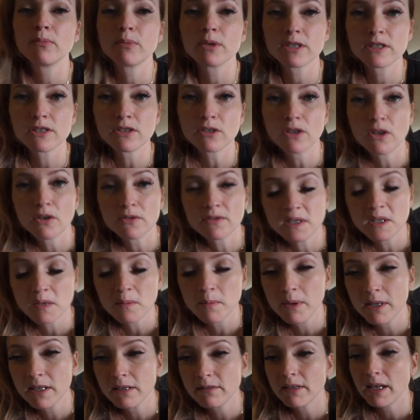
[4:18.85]
We're still
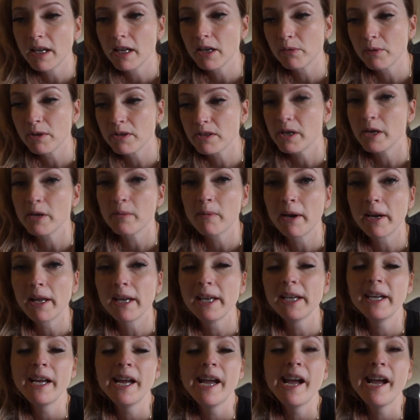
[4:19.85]
co-sleeping, I don't want to talk about it.